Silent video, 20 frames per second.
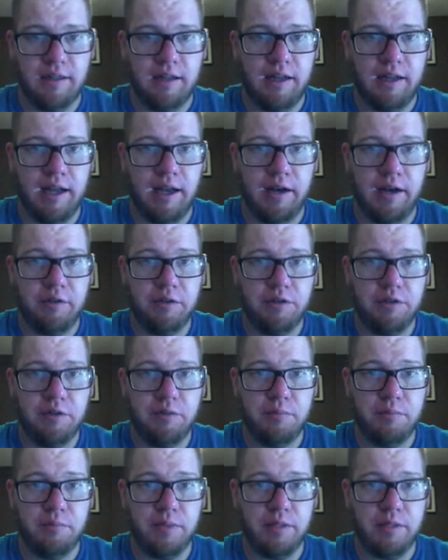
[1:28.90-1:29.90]
How to
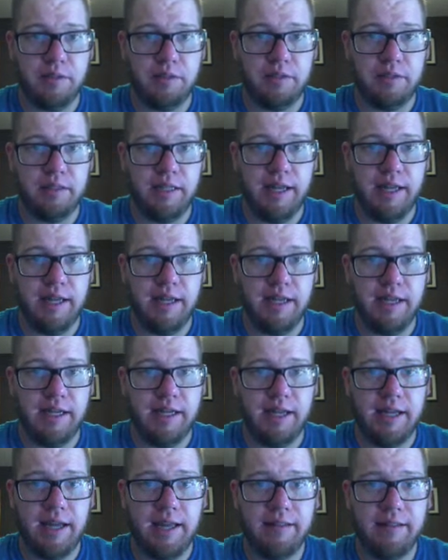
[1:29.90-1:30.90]
build a
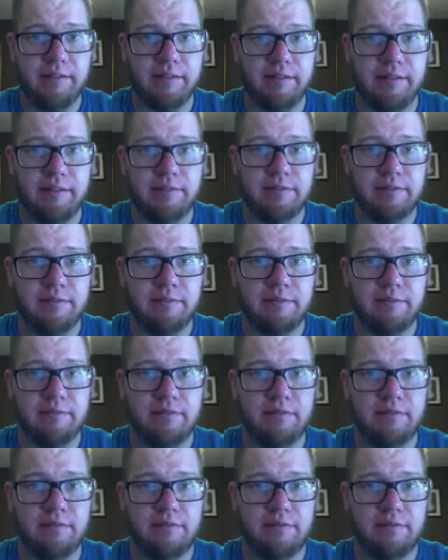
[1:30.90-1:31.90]
castle
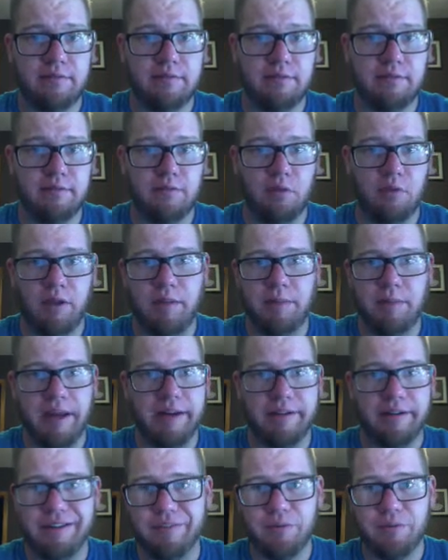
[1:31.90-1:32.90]
well,
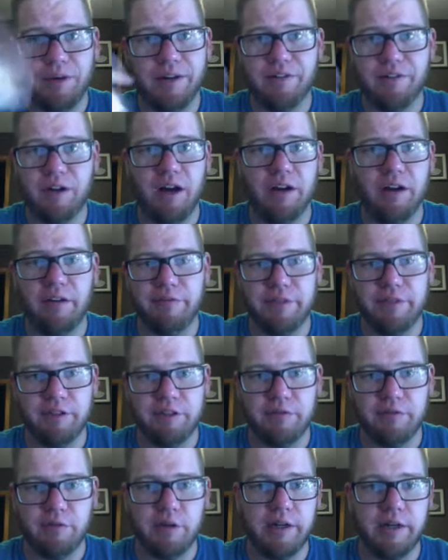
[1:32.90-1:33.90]
Minecraft, whatever auto fills
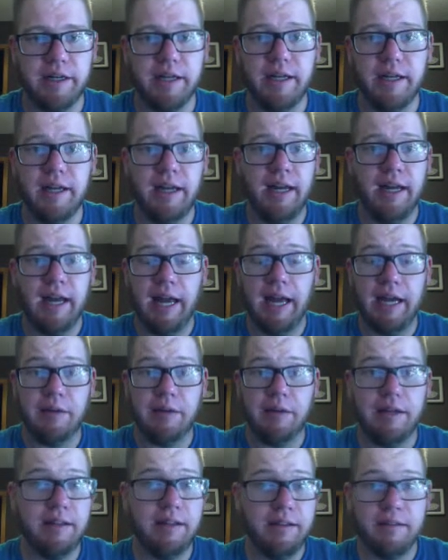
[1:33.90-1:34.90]
for you.
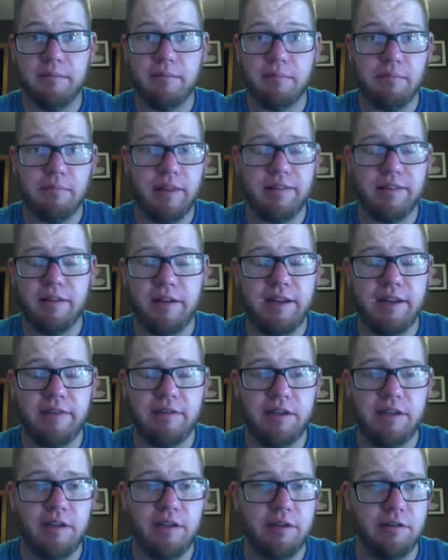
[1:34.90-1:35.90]
Anyway, that's all you have to
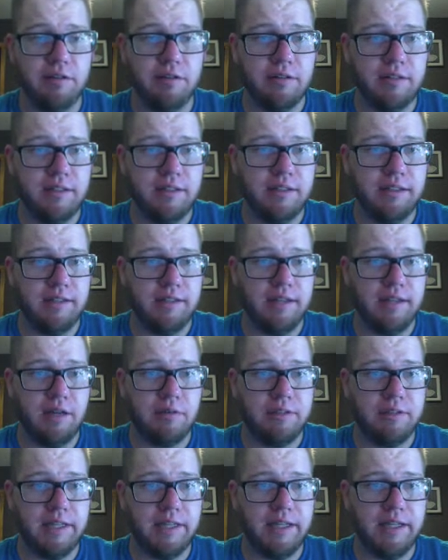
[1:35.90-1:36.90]
do. Now we'll
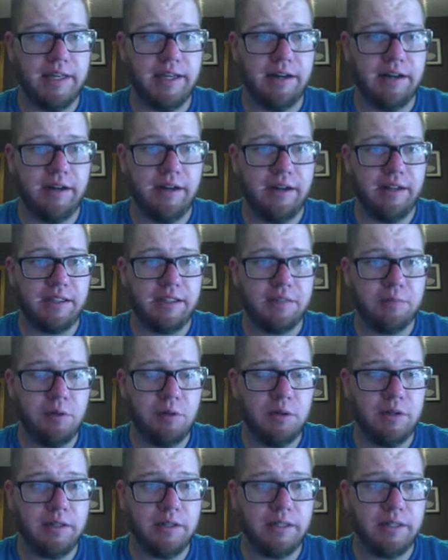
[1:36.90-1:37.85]
take you to Internet Explorer